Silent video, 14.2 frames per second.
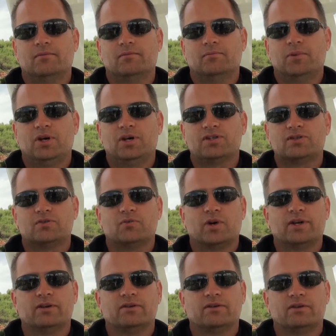Boston
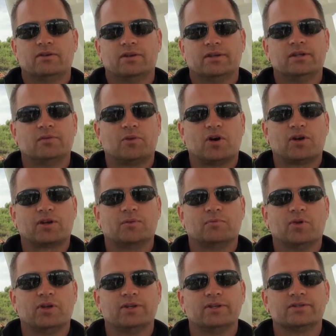Whaler in the
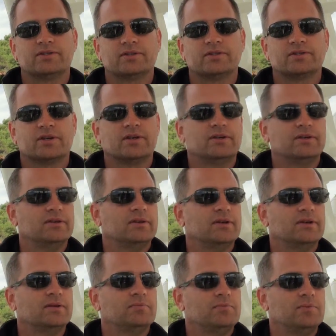marketplace is
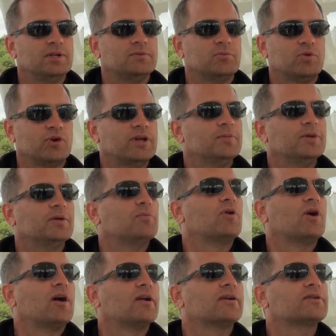a premium
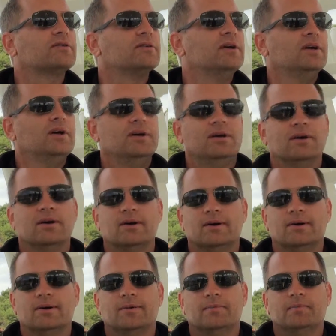product.
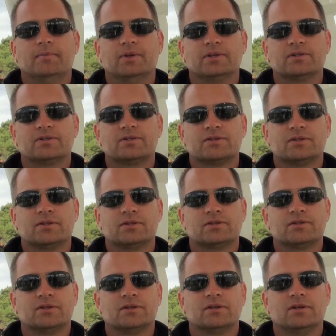
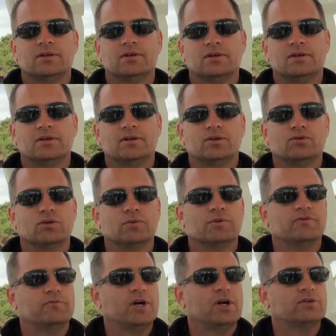It's in a group
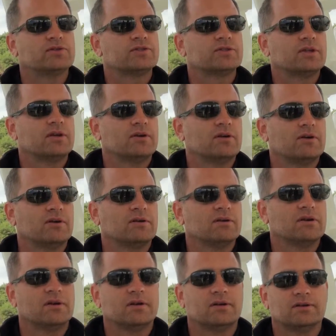of boats that are
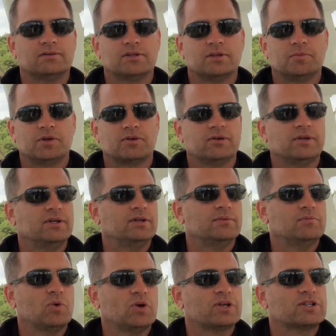typically
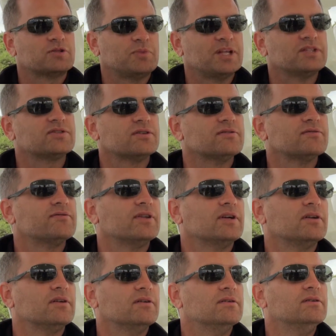more expensive
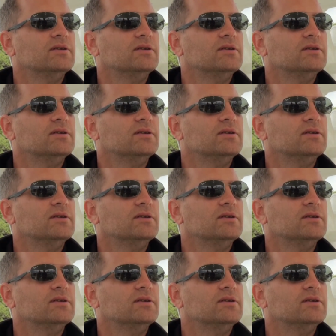than